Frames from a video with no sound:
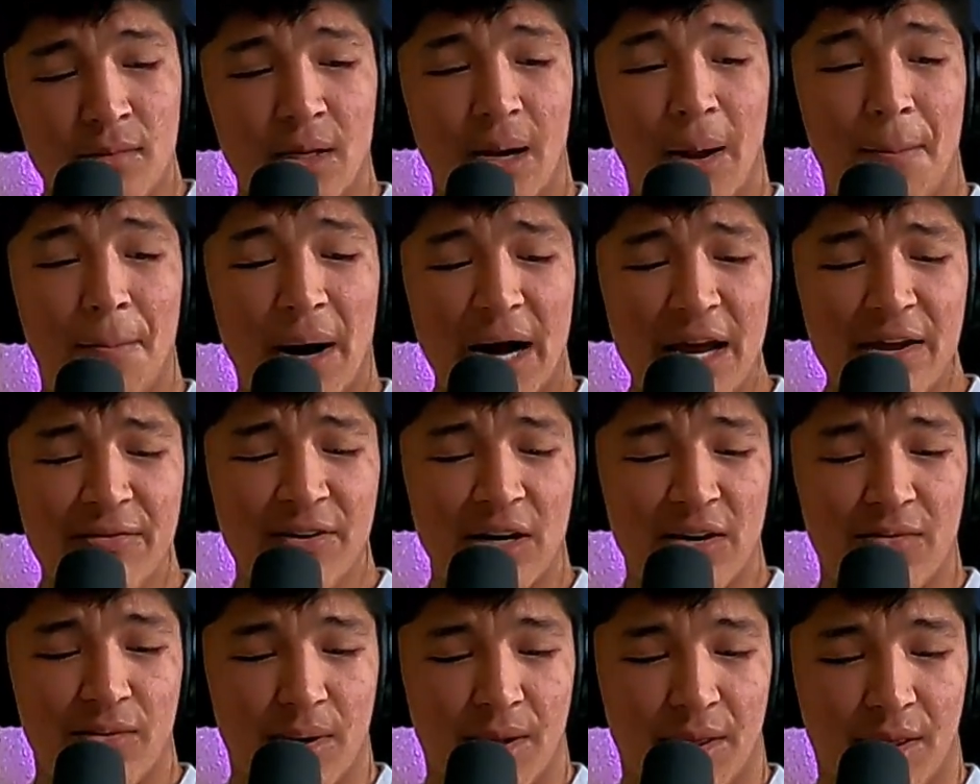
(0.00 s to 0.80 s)
My
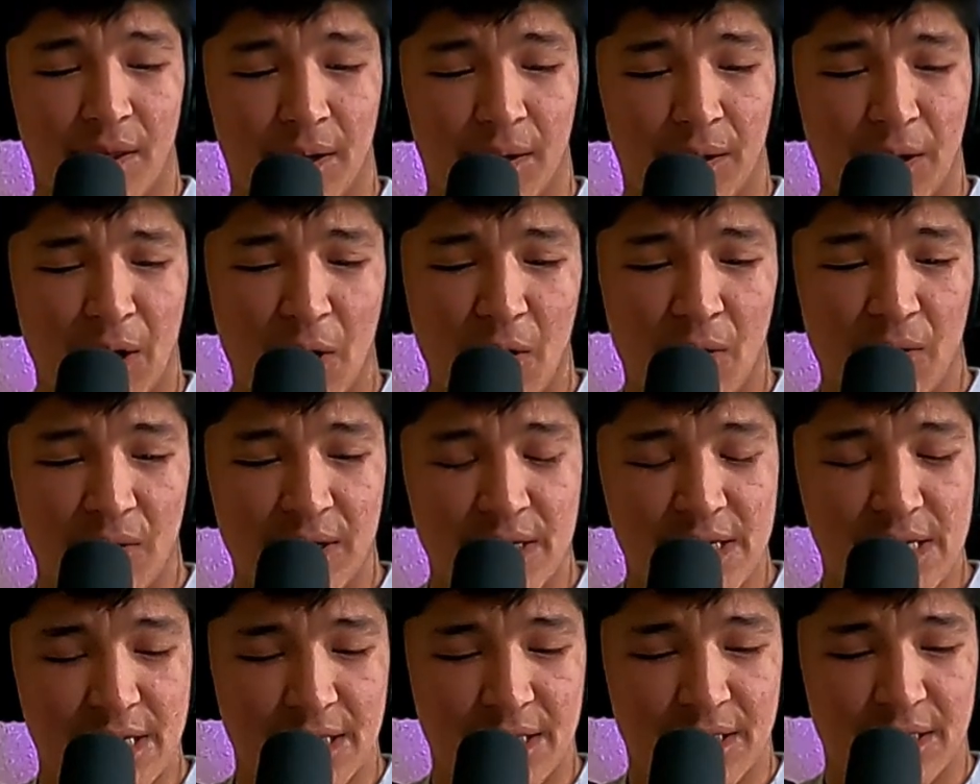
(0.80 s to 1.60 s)
favorite thing though
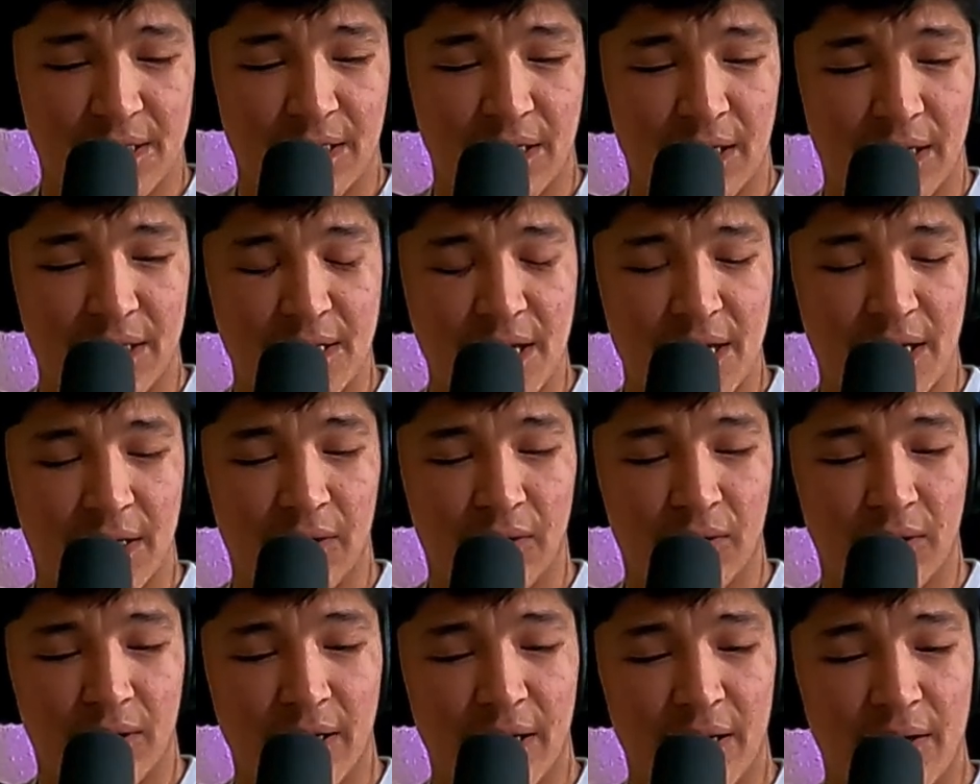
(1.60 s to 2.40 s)
is uh, taking a
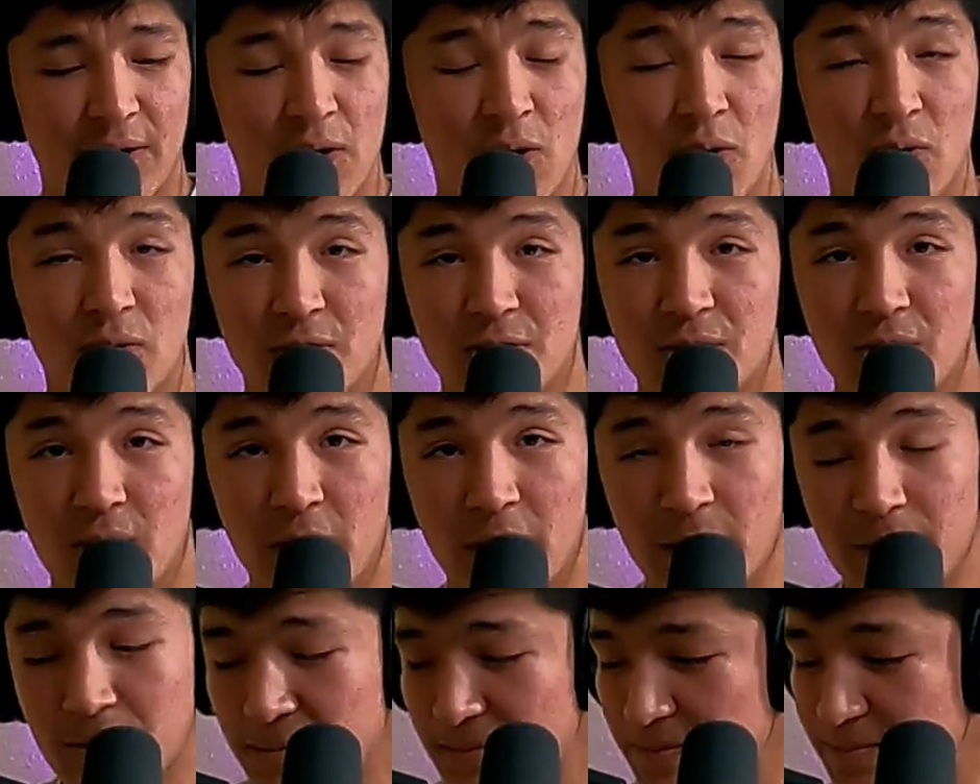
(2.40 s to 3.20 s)
look at
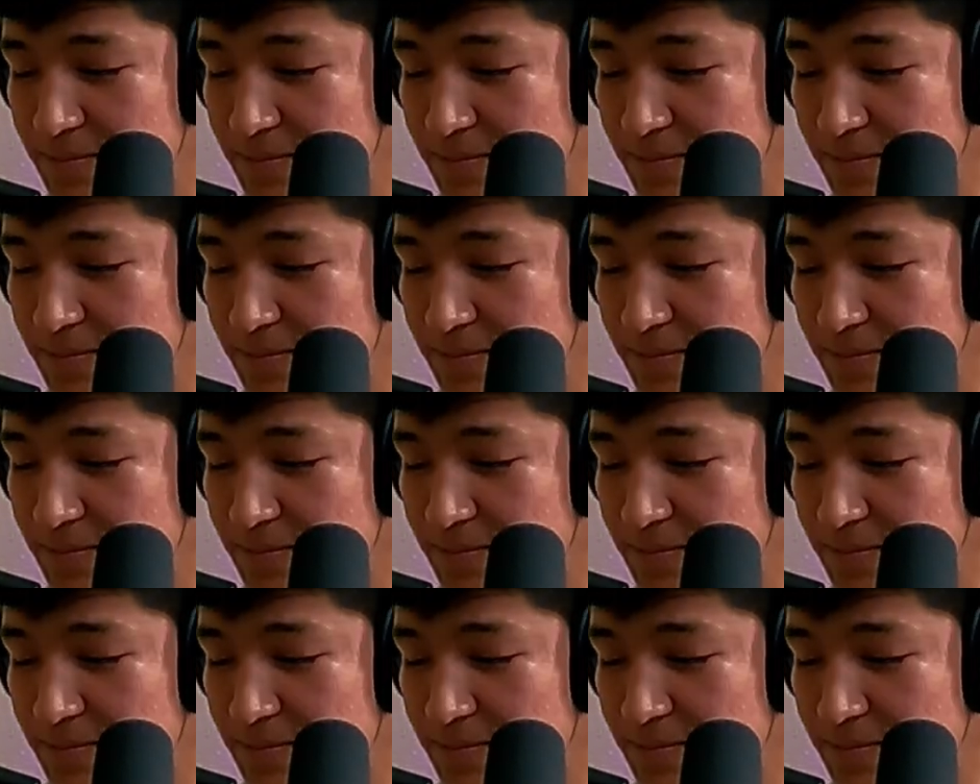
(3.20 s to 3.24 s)
Co-Star.